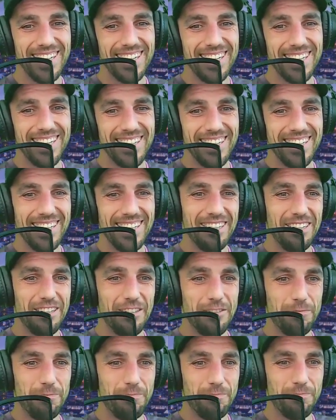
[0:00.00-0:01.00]
uh,
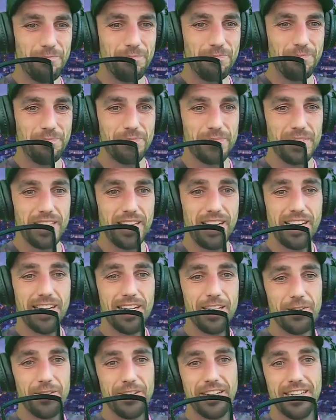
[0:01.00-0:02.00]

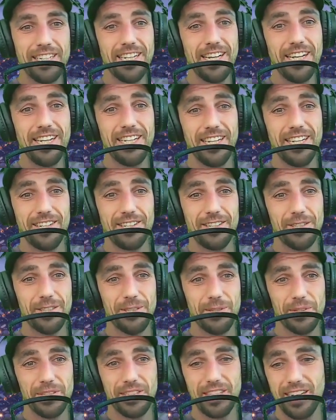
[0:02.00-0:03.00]
anyway, in, in other
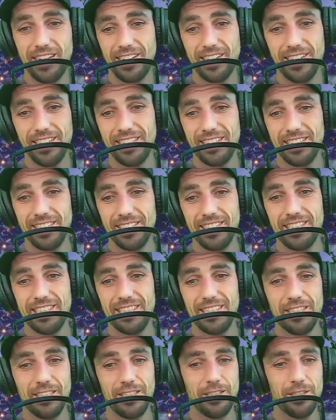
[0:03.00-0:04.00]
news, there in the
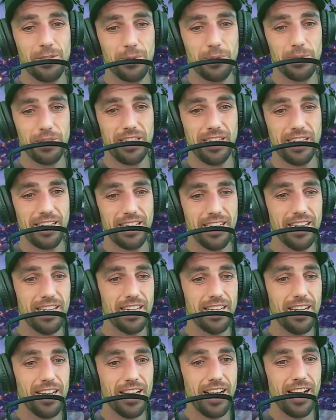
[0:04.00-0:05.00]
UK,
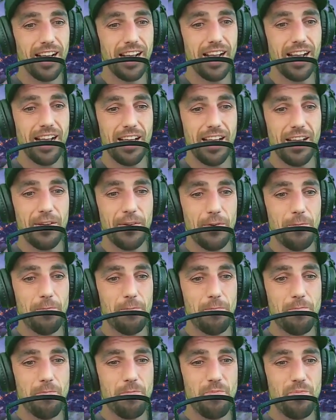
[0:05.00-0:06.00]
um,
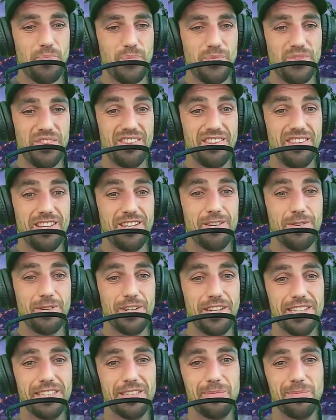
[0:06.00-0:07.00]
the
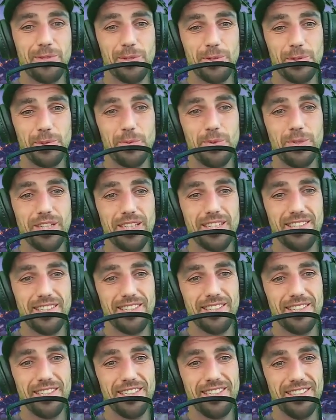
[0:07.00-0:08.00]
UK's most wanted
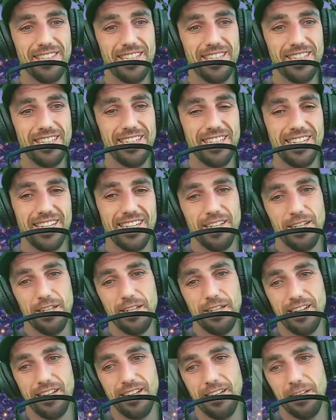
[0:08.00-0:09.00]
guy.
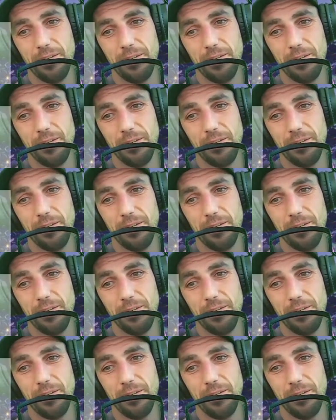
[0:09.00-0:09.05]
Um,